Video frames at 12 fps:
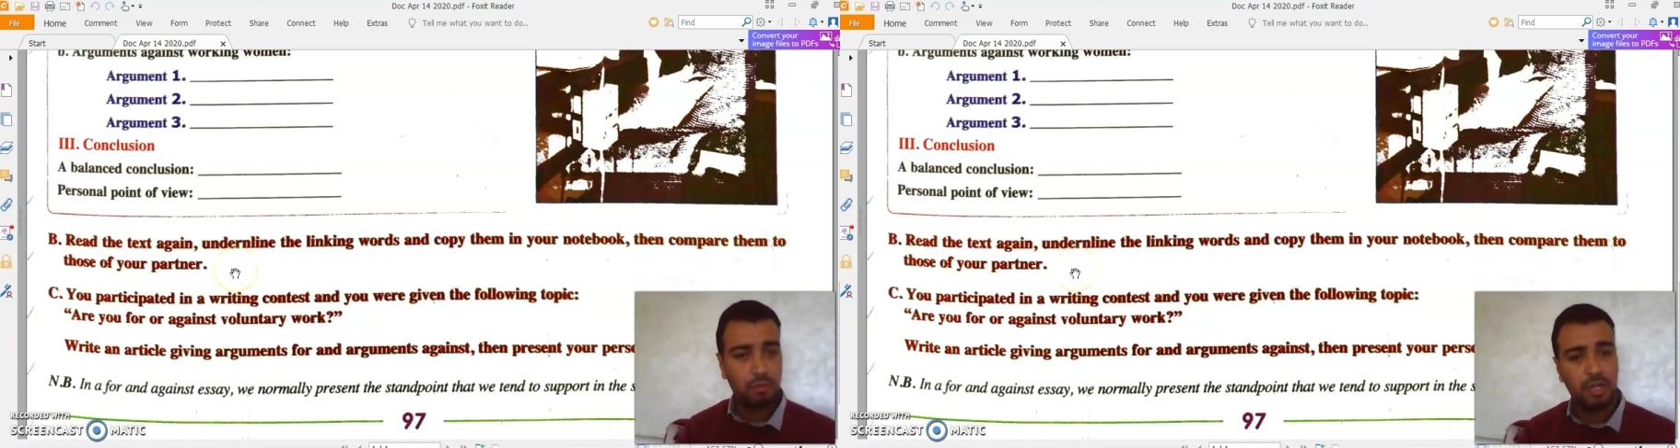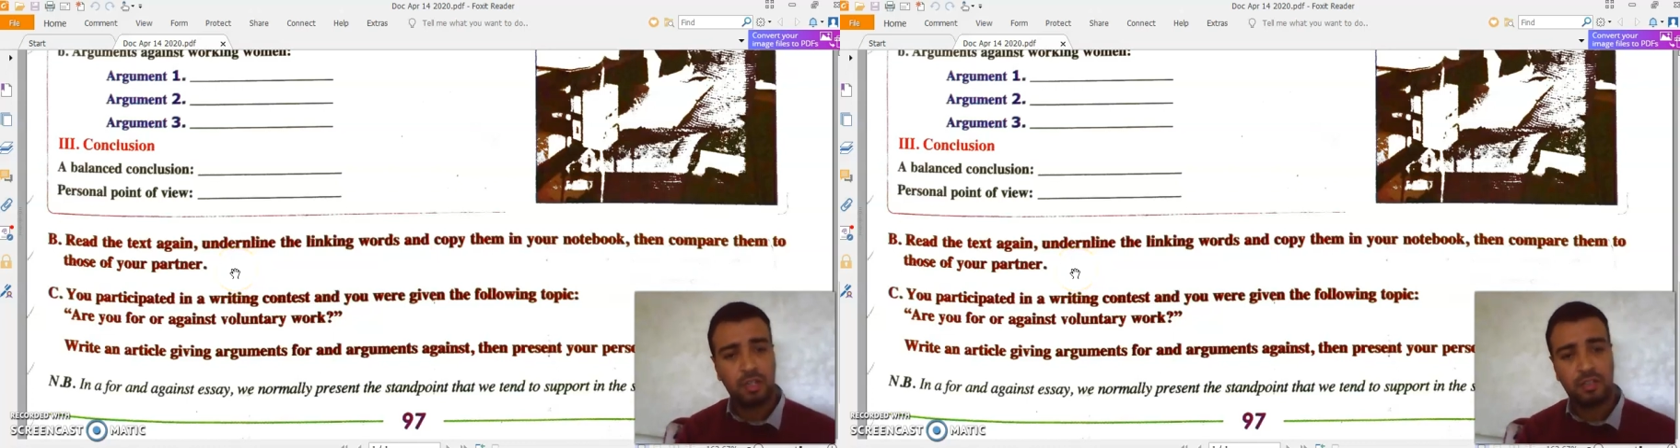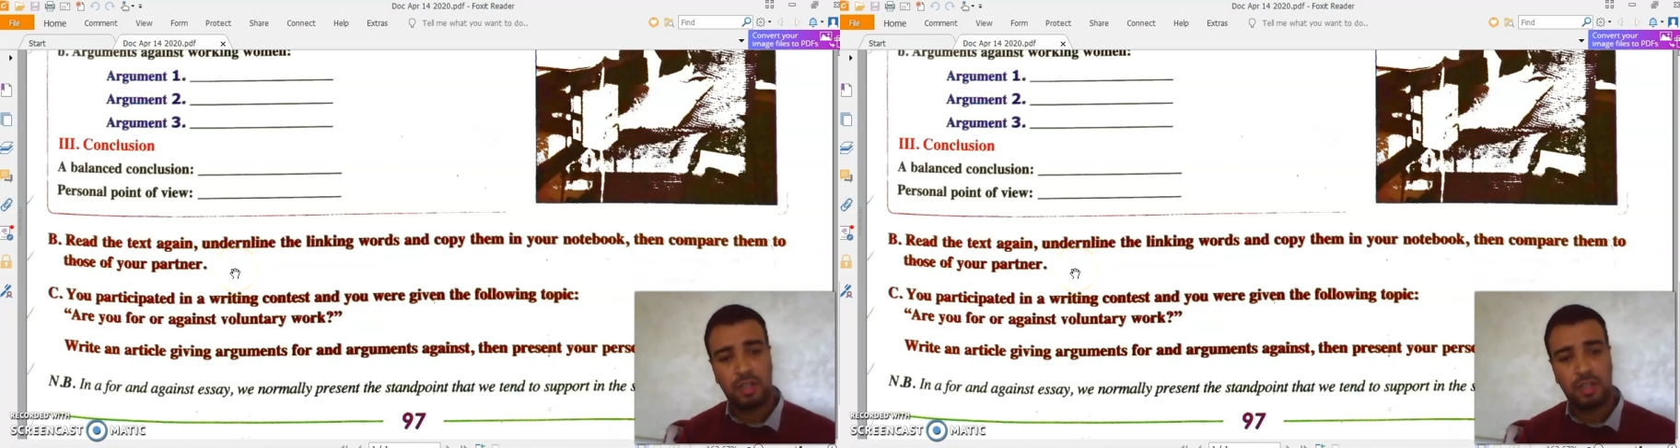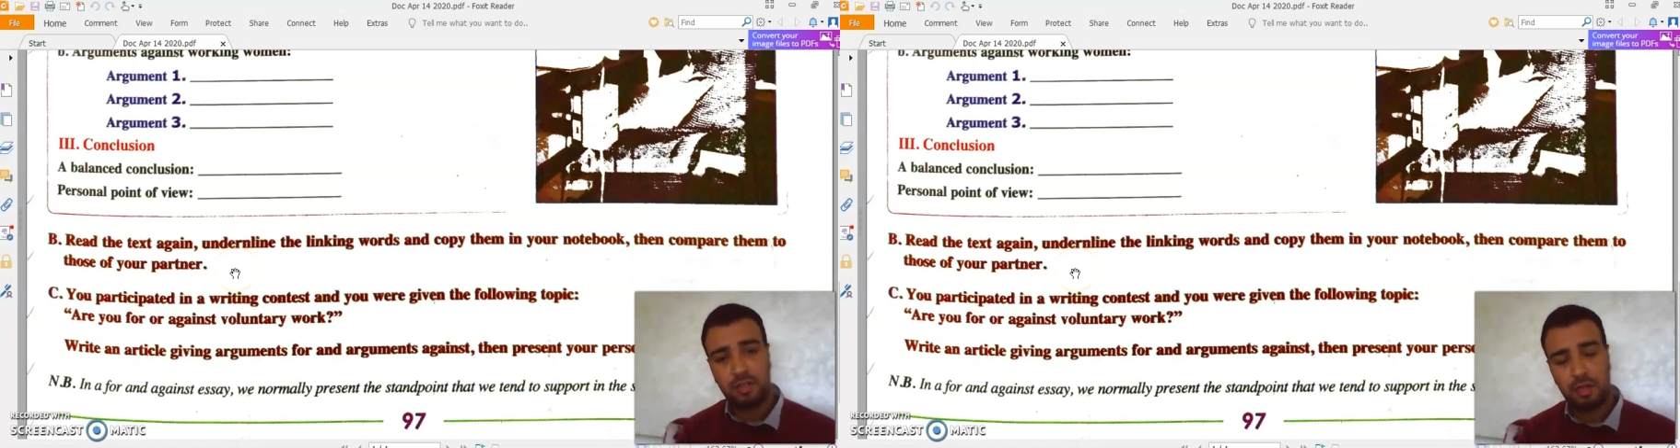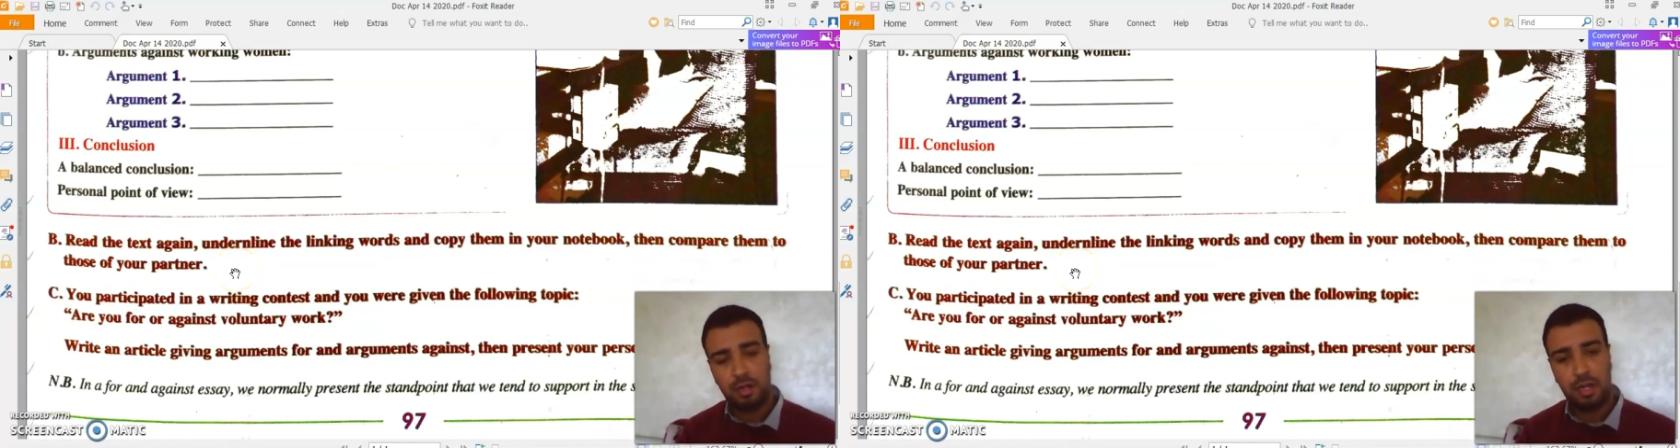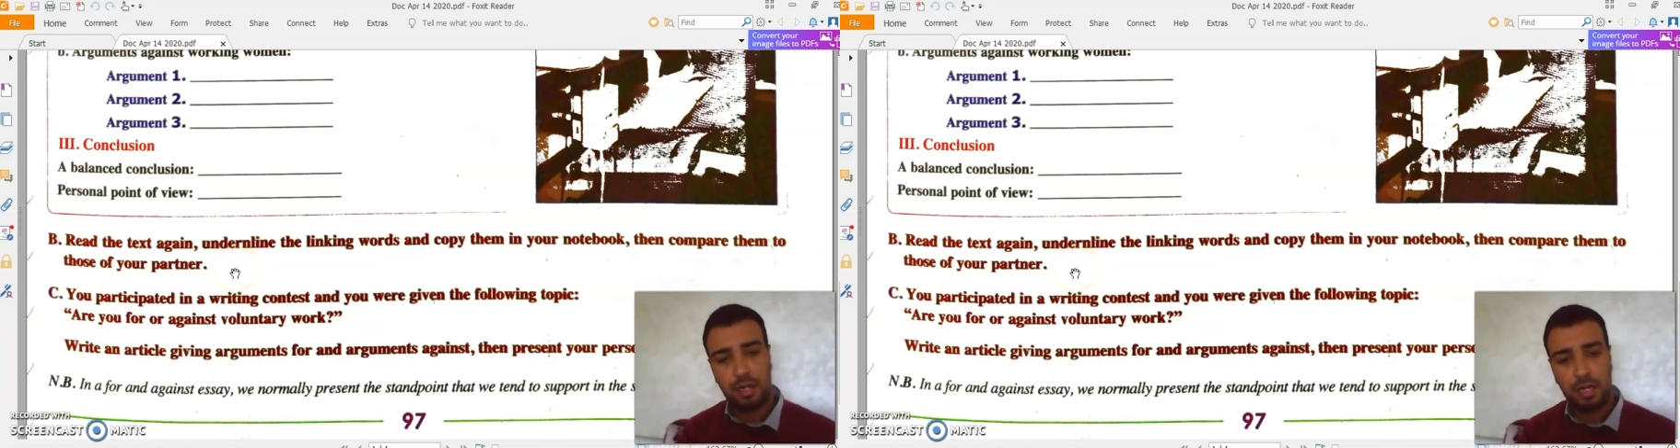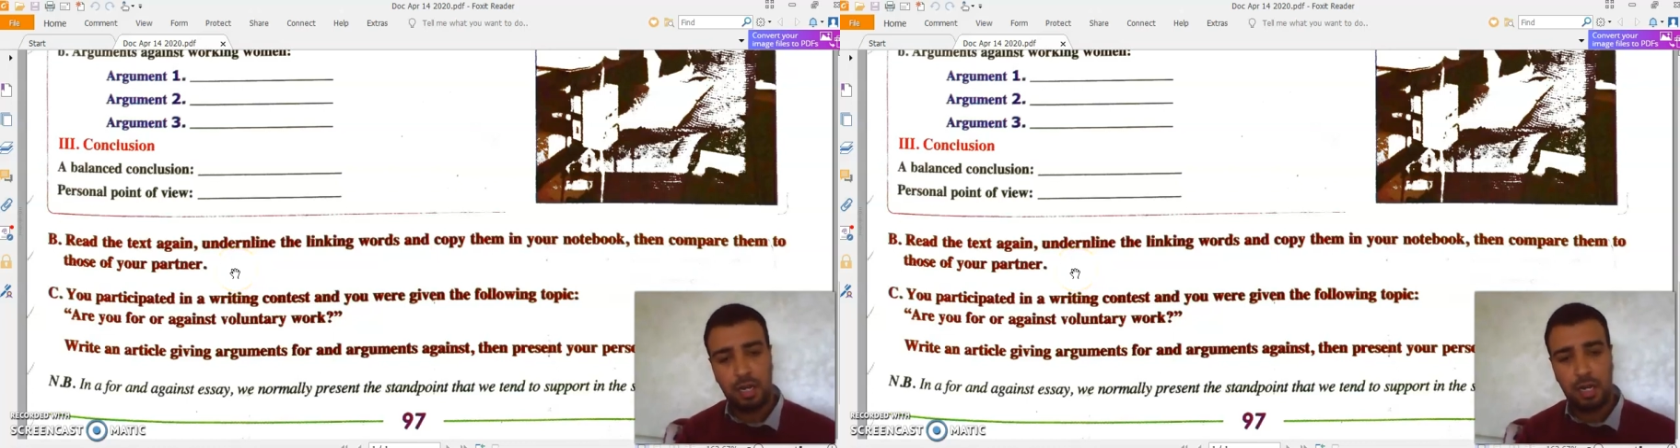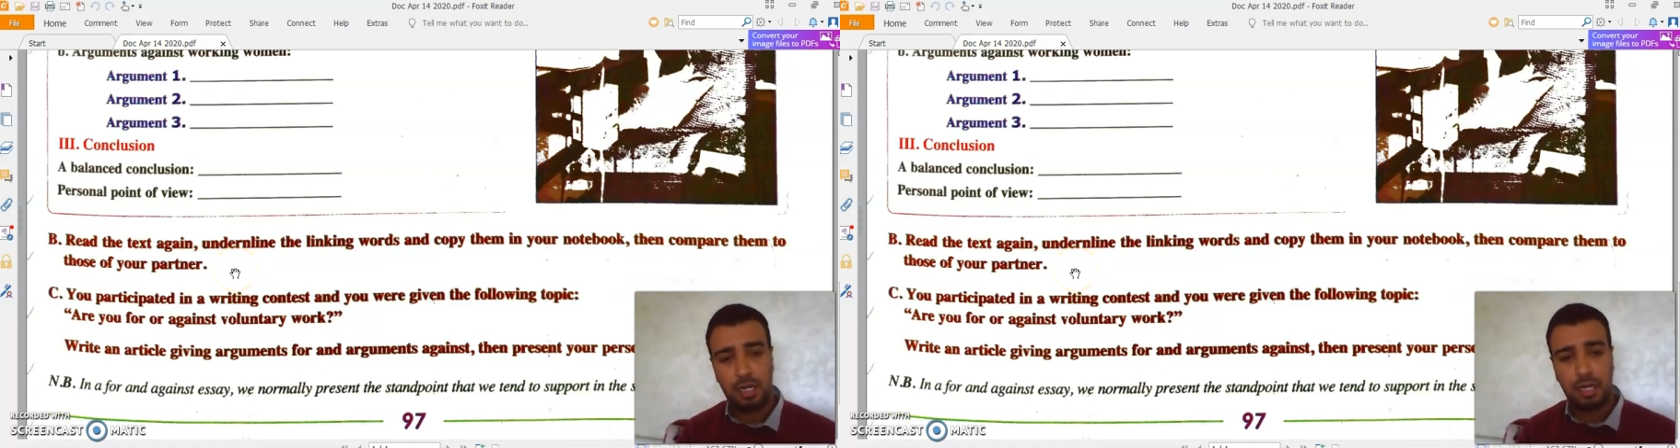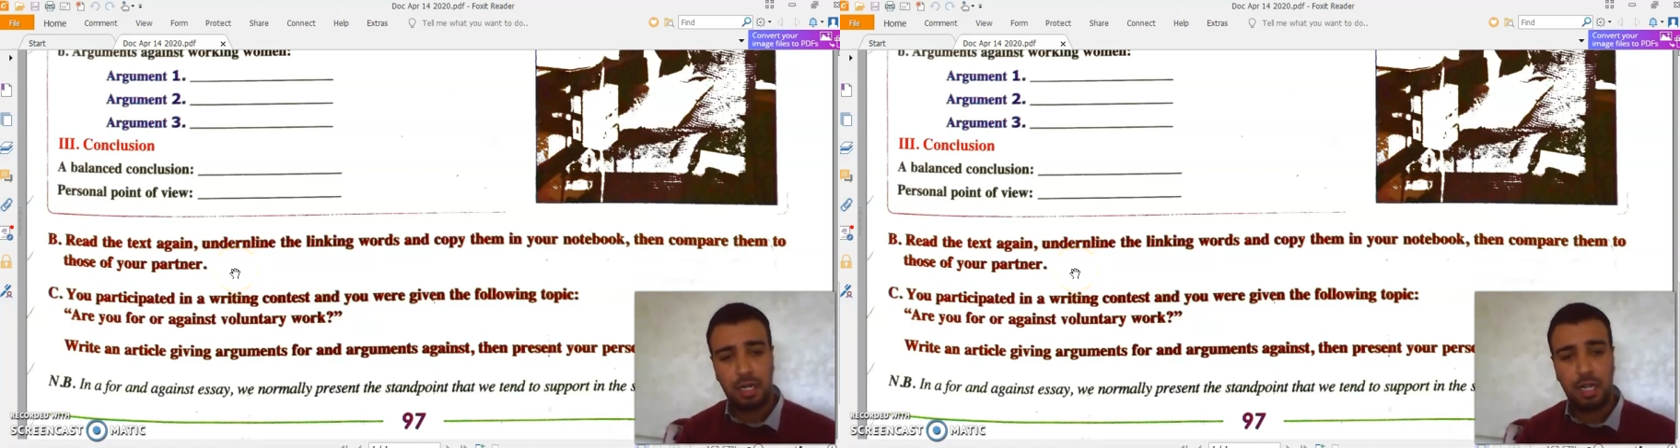Read the text again,